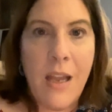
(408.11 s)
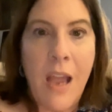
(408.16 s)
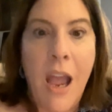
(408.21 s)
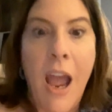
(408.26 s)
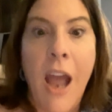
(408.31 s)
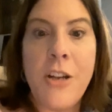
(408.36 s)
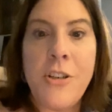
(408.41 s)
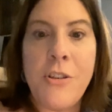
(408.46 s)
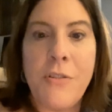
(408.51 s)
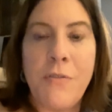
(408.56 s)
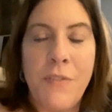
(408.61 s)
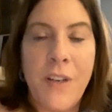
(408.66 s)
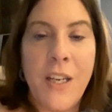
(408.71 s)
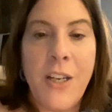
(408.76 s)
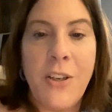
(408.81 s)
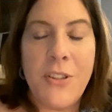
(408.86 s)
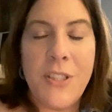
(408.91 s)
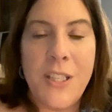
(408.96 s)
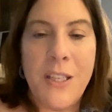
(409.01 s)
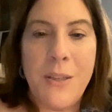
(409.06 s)
at your
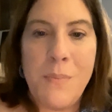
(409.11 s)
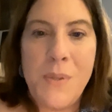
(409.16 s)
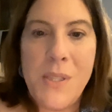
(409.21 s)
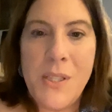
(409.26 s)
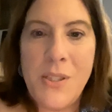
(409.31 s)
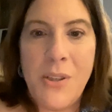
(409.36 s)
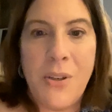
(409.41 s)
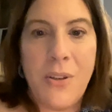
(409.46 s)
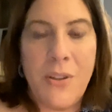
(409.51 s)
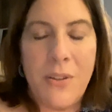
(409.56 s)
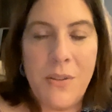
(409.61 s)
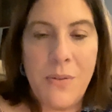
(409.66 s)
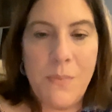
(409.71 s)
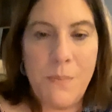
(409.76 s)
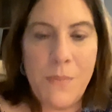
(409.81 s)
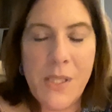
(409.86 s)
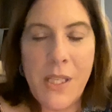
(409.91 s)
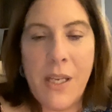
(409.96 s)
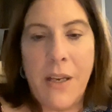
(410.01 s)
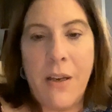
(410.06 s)
fingertips in
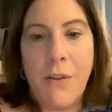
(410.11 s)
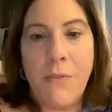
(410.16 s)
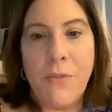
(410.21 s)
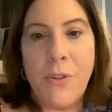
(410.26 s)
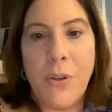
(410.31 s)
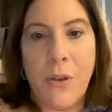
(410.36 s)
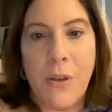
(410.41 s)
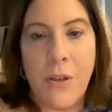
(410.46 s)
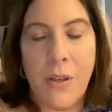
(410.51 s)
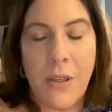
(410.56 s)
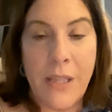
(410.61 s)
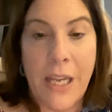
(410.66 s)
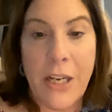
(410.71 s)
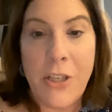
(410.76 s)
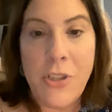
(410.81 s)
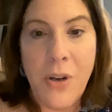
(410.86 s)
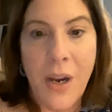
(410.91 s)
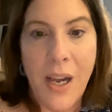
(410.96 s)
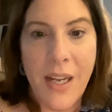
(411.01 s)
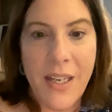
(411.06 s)
terms of your
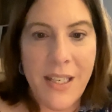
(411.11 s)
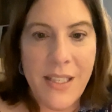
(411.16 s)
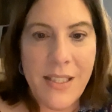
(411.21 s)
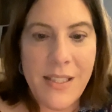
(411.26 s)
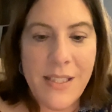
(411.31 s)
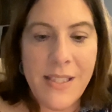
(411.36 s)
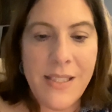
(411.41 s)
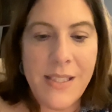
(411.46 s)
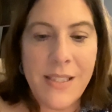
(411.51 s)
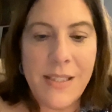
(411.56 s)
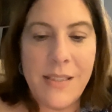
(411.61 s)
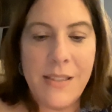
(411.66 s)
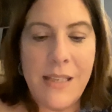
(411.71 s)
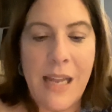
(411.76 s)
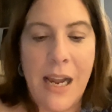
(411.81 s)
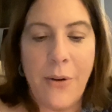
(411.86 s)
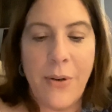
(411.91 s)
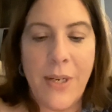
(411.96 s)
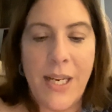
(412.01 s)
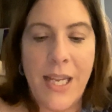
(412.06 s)
electronics
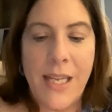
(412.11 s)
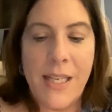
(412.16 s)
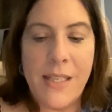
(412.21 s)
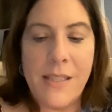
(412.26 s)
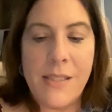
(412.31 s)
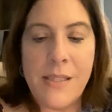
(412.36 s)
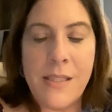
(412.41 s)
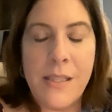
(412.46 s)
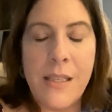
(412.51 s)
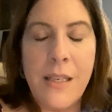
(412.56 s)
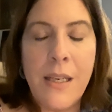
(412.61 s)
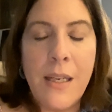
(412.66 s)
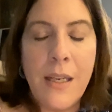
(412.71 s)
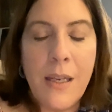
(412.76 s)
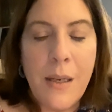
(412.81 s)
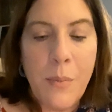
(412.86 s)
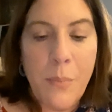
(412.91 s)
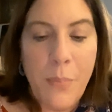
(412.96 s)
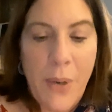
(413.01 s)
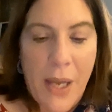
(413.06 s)
nowadays.
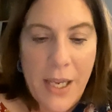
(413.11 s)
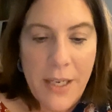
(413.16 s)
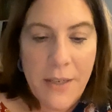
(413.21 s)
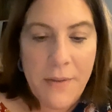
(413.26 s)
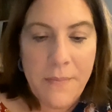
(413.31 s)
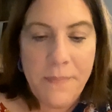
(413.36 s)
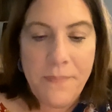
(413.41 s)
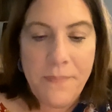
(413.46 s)
But